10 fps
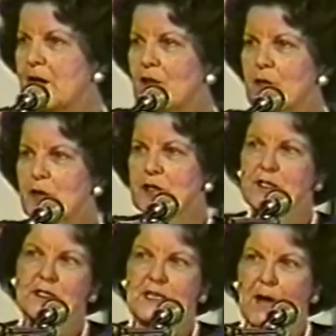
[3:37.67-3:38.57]
There was
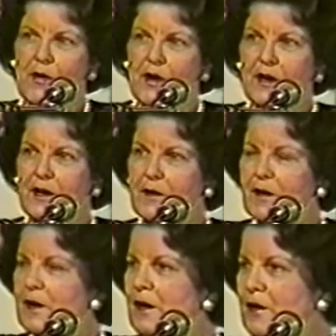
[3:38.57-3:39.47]
Deborah,
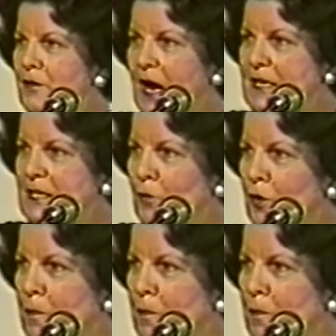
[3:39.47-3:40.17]
uniting with